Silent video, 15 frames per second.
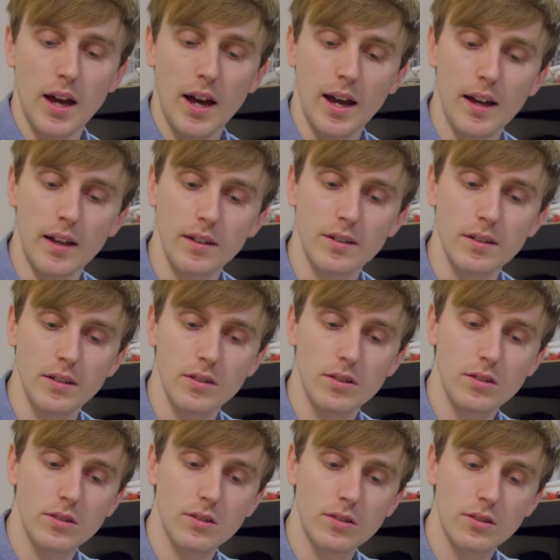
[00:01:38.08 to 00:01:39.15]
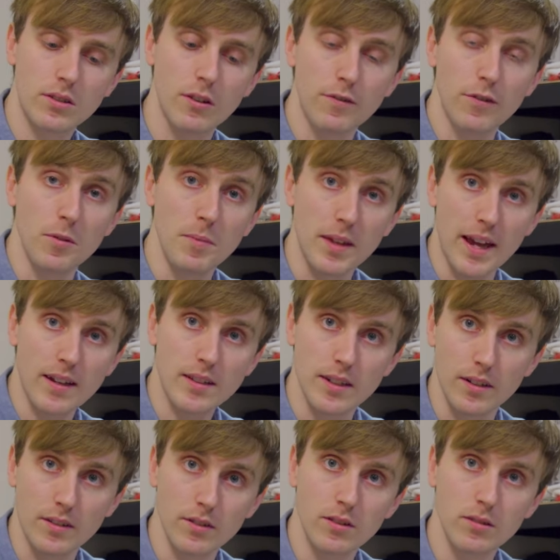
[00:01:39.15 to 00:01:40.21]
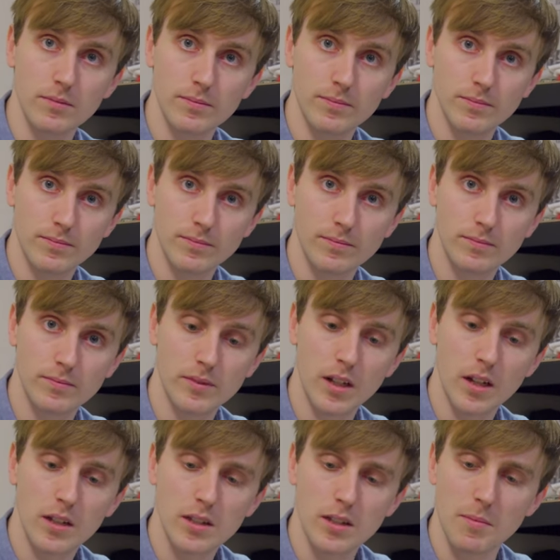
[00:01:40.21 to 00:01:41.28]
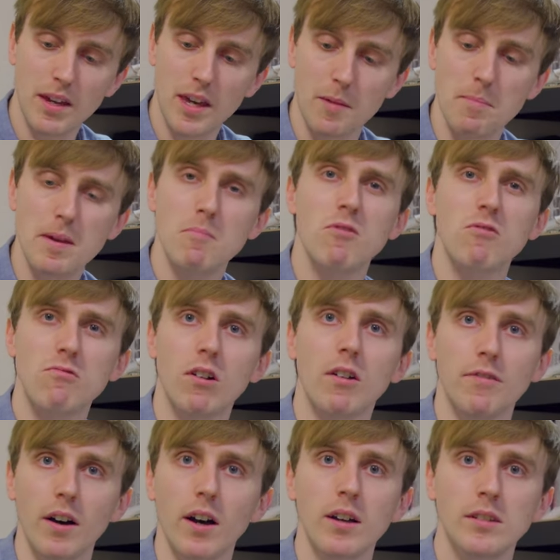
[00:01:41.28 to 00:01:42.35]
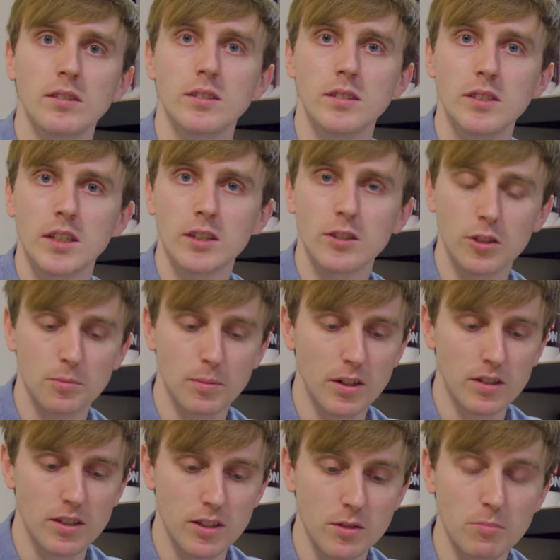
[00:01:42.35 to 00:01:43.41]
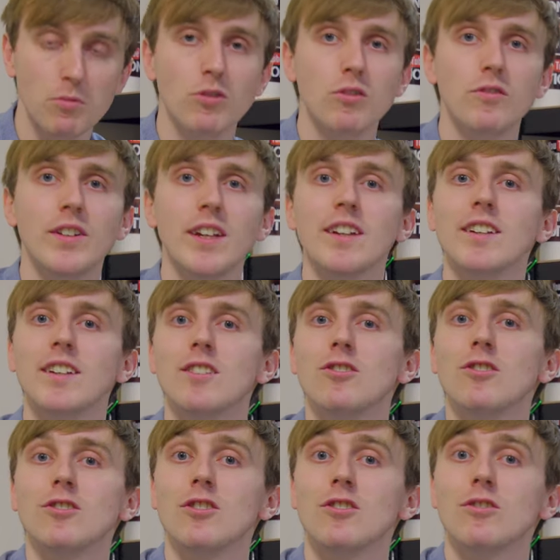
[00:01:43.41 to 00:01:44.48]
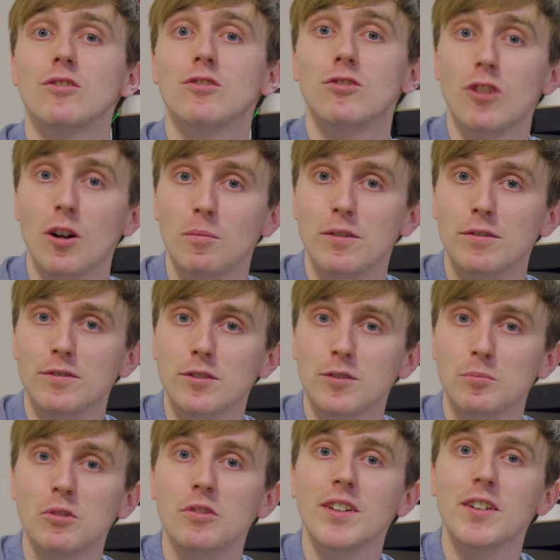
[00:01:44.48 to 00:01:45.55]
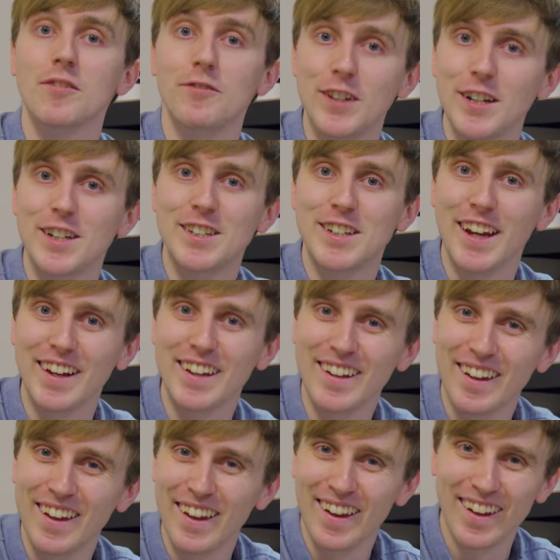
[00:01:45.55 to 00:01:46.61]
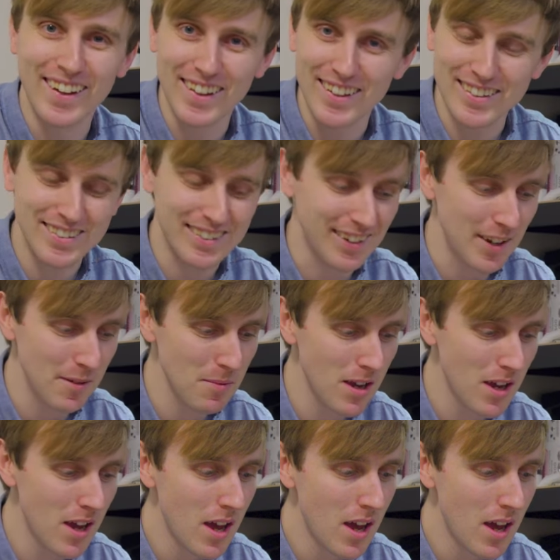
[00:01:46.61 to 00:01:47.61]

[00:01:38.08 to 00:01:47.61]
and scuff up the axe handle to make it a bit more rougher, just because I smoothed it and did such a good job of smoothing and finishing last time.